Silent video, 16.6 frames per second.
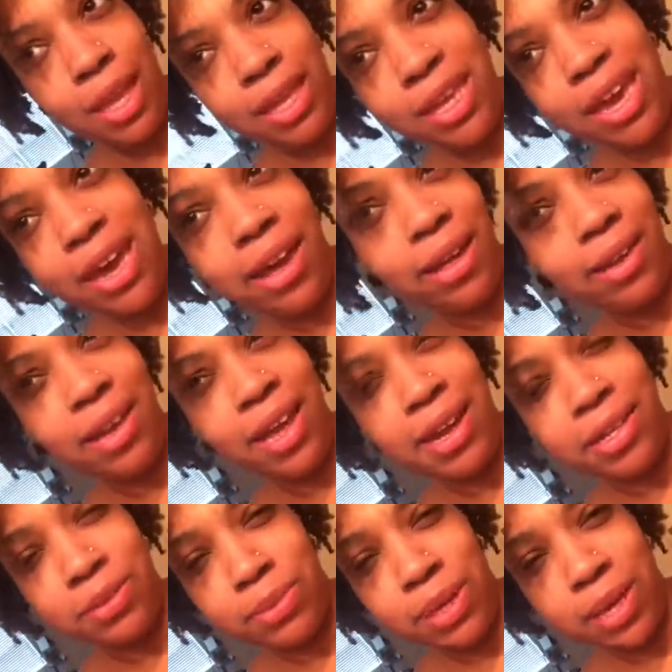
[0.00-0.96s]
yeah,
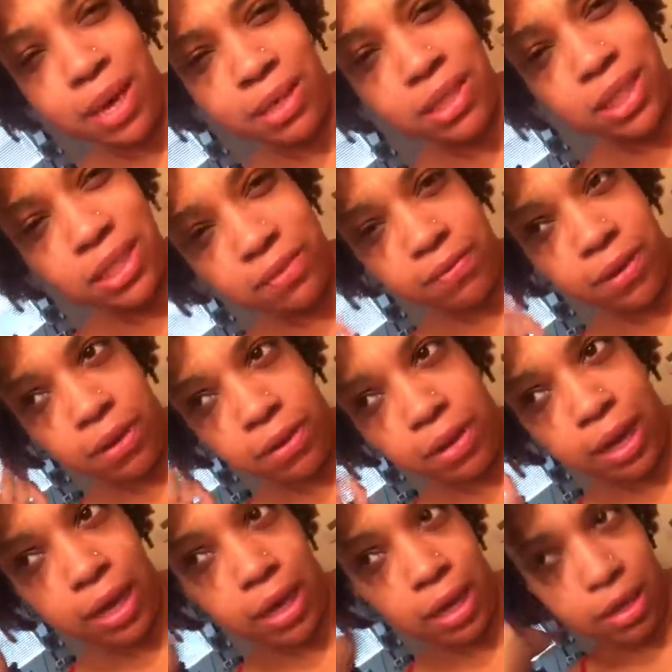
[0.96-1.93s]
last week I just felt
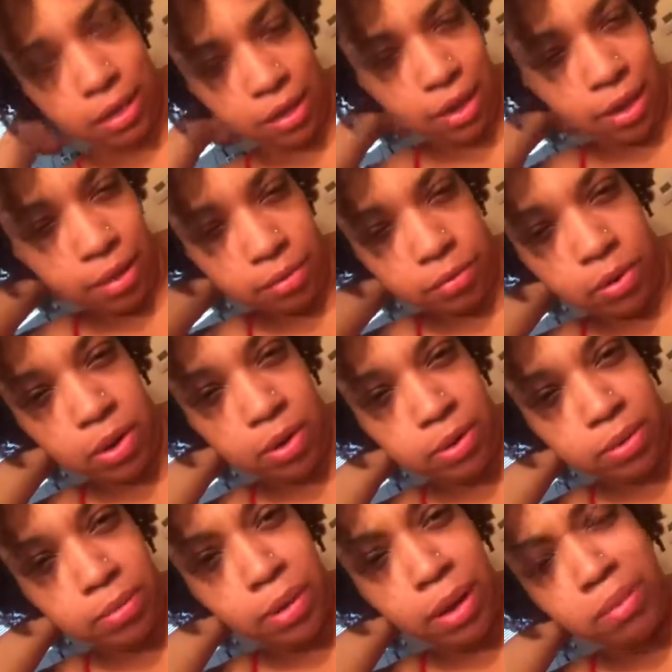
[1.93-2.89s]
like,
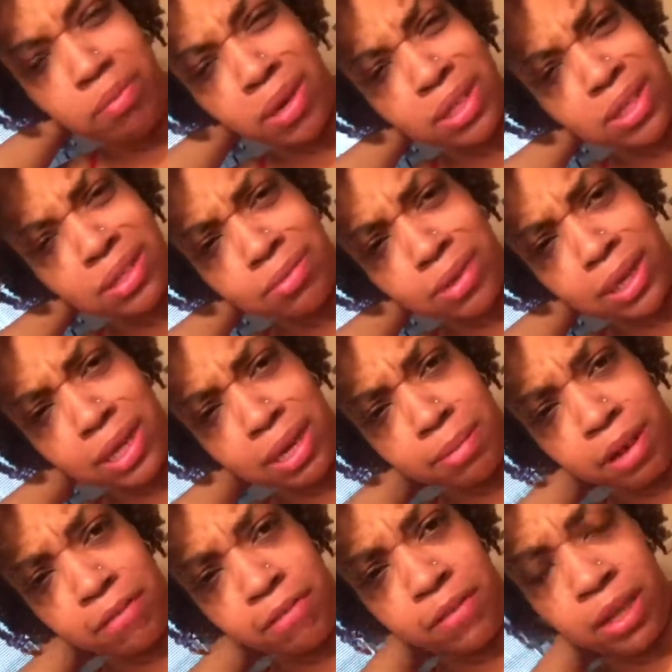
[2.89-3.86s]
well, I wasn't really in
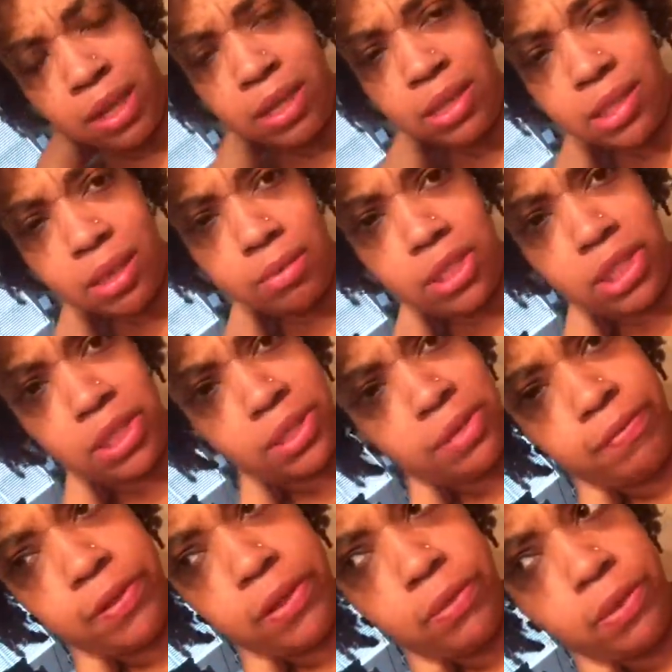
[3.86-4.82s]
my feelings. I was just
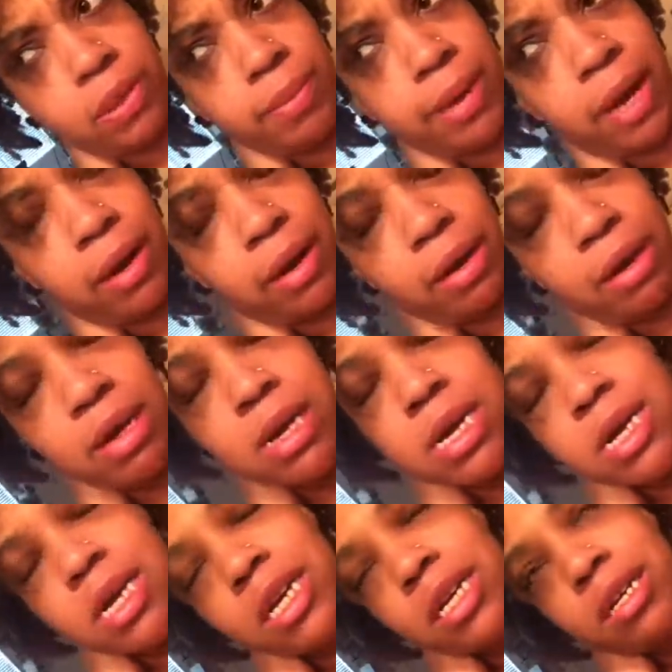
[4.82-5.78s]
confused about it.
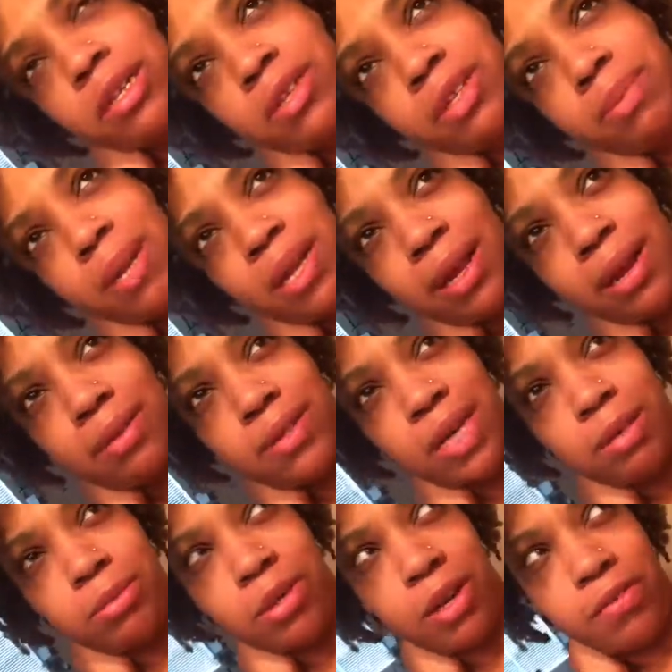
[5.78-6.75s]
So I spent a lot of
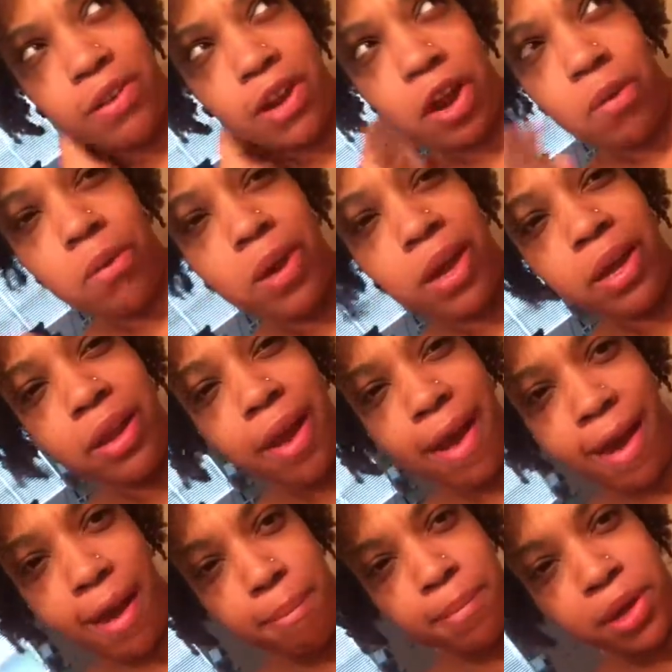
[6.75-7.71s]
time trying to figure out what
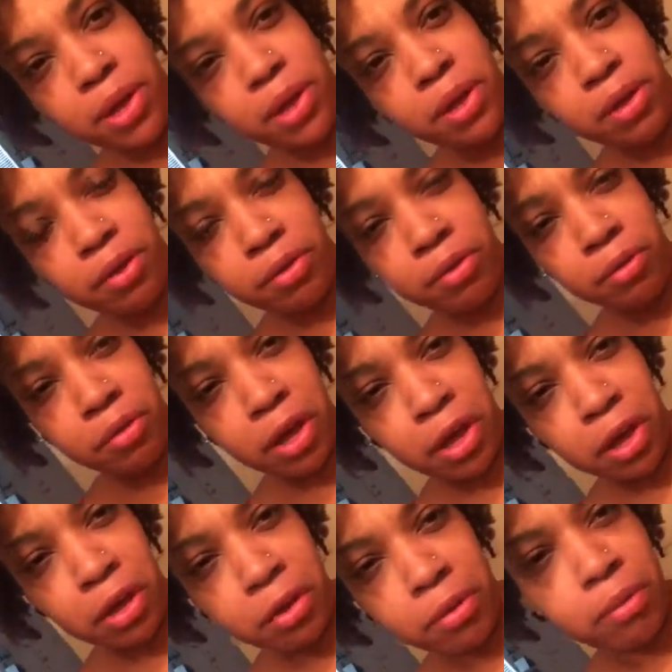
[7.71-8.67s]
happened,
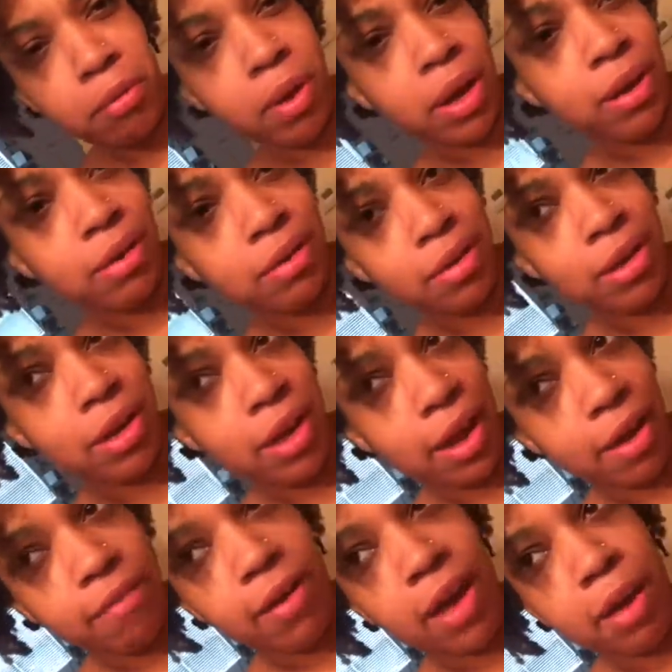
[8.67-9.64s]
like what could
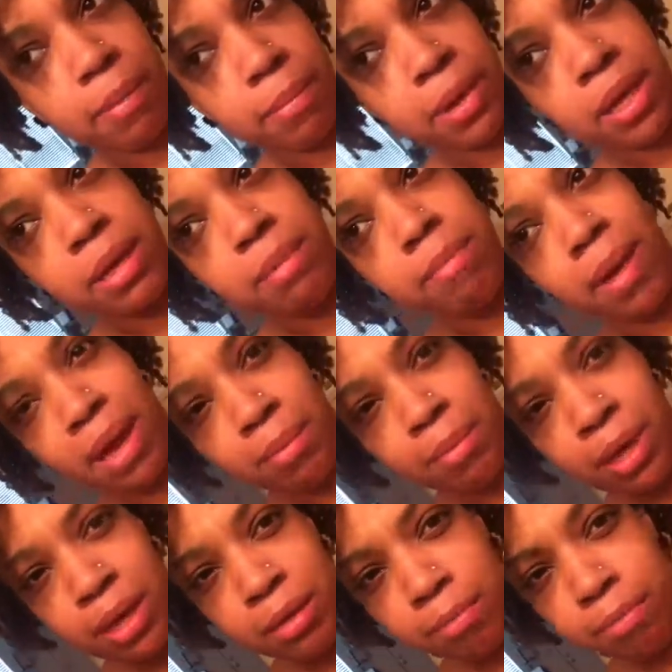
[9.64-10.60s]
have happened.
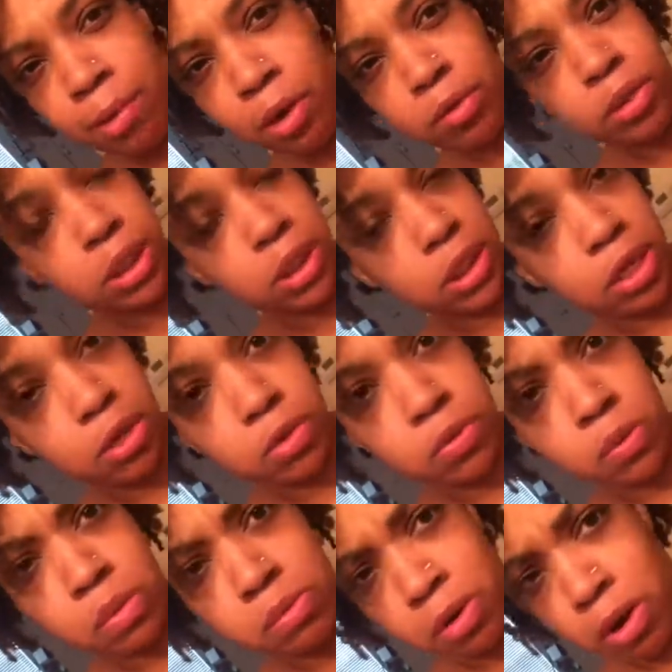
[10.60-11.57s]
Maybe both
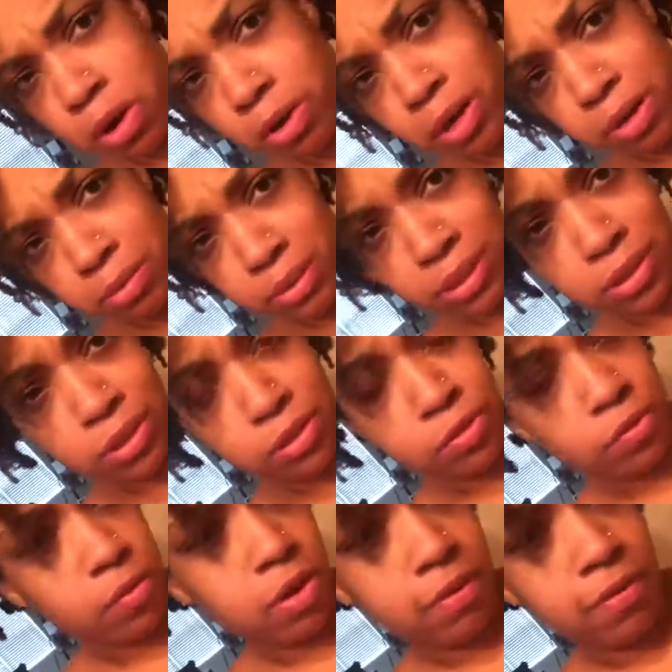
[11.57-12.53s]
scales were wrong and I was
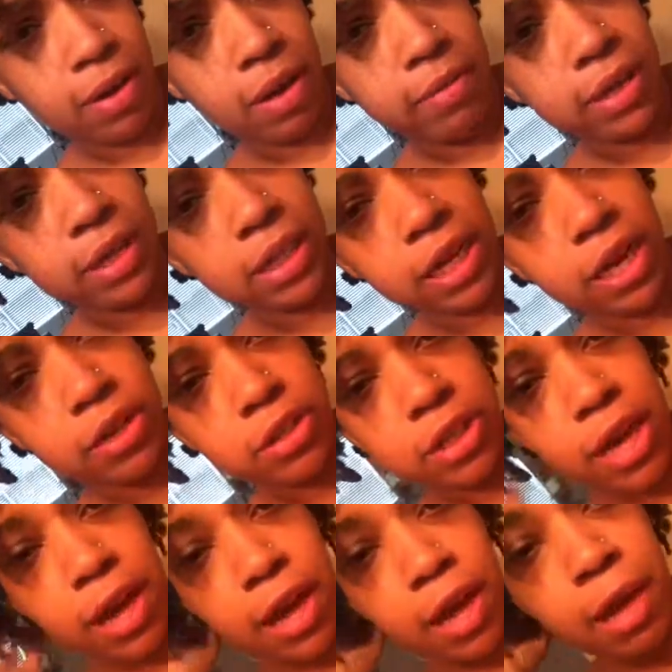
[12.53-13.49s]
245 the entire
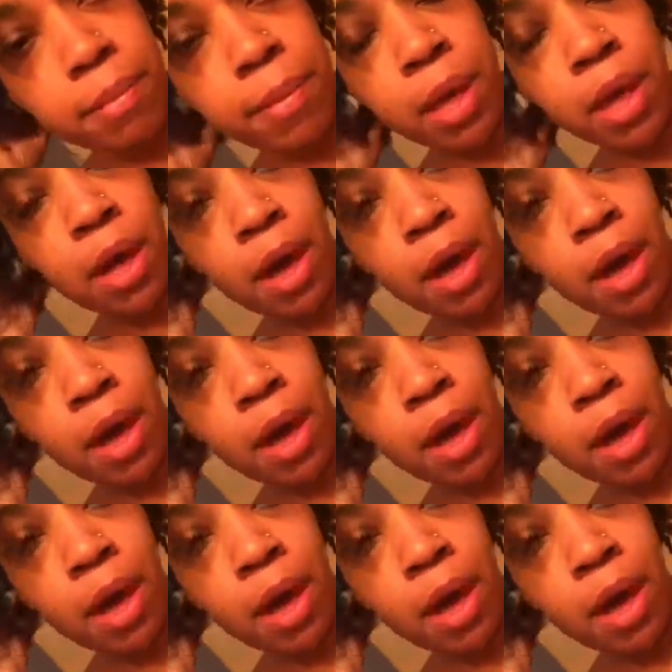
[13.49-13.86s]
time.